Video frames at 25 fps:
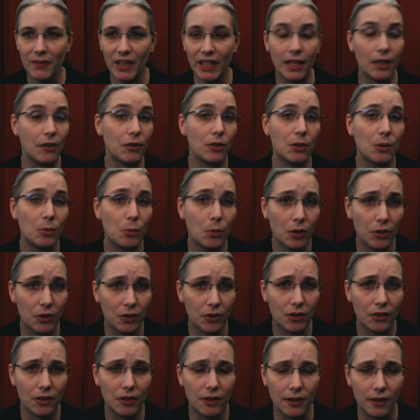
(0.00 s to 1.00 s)
Yeah, so it
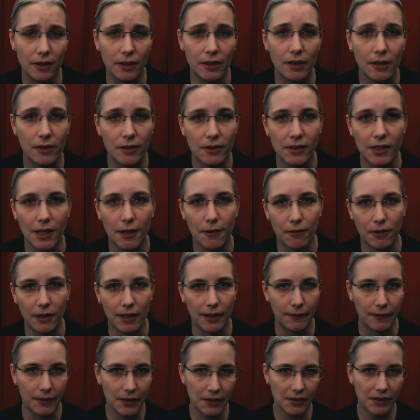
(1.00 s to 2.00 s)
was uh, stuff
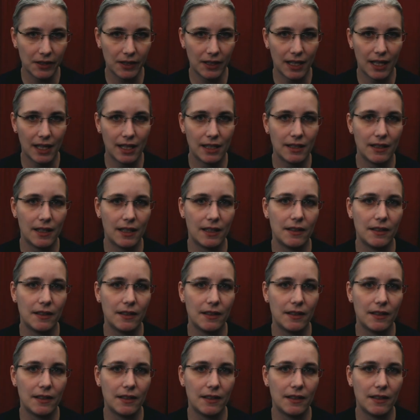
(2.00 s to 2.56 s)
like this again.